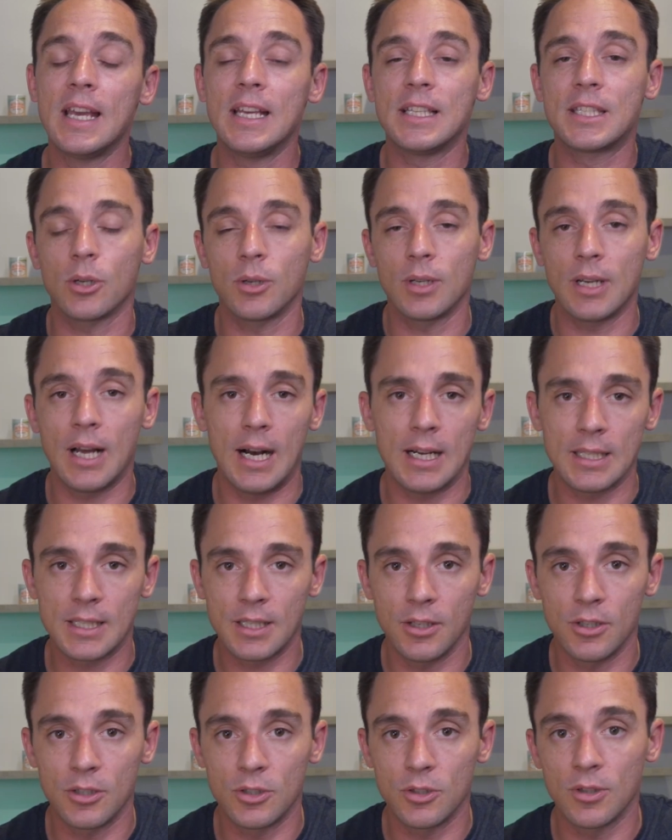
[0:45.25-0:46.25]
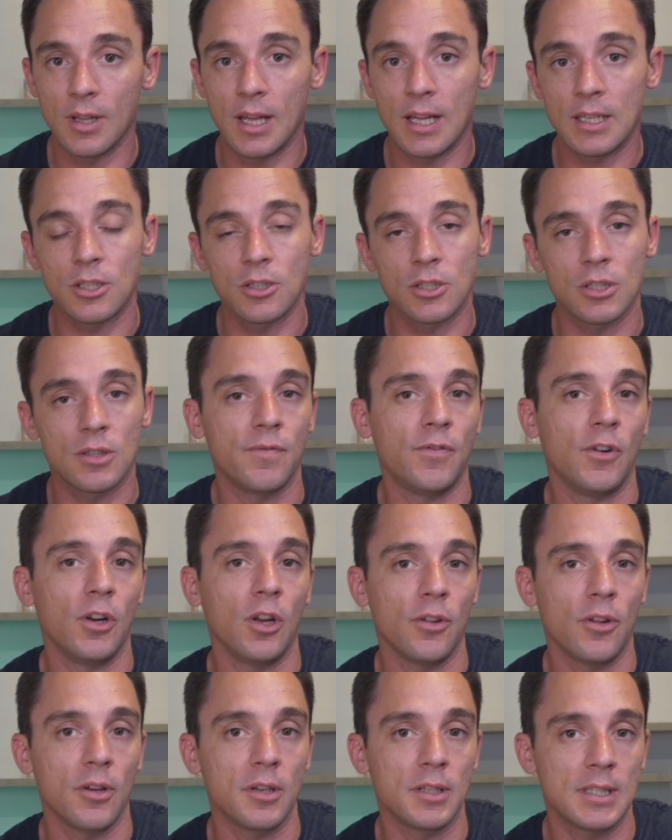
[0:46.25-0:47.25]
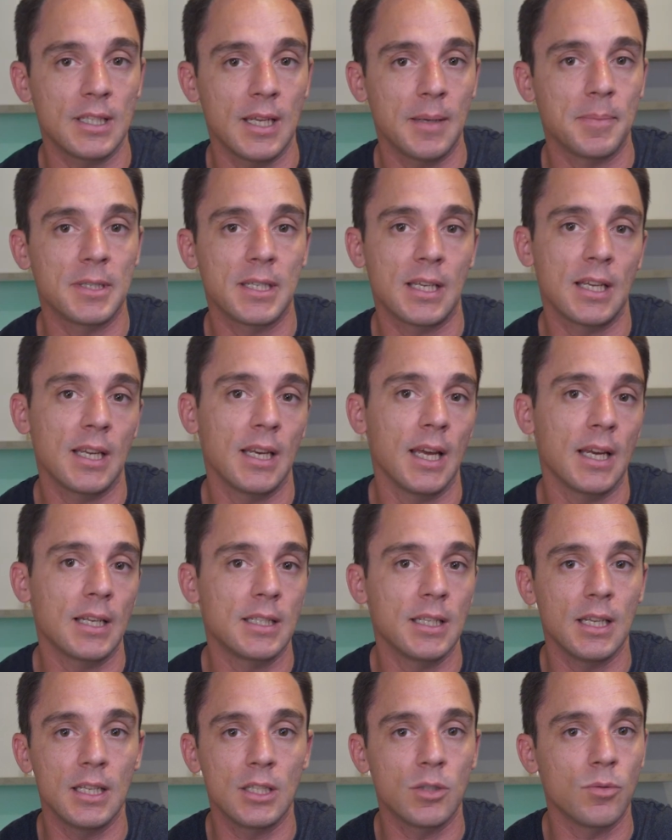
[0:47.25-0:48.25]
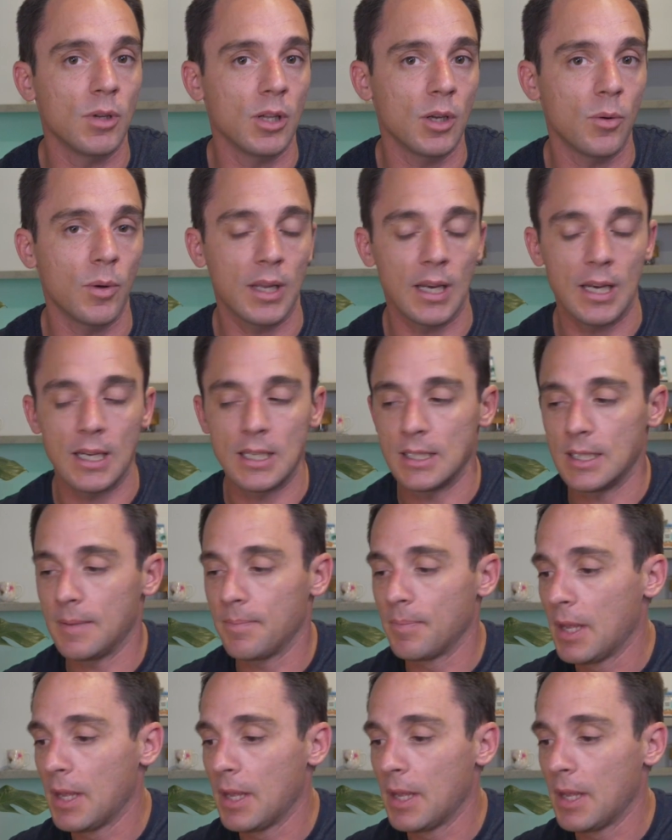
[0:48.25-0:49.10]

it's going to ask you to do that. So just follow those steps to connect it. It's really quick and easy.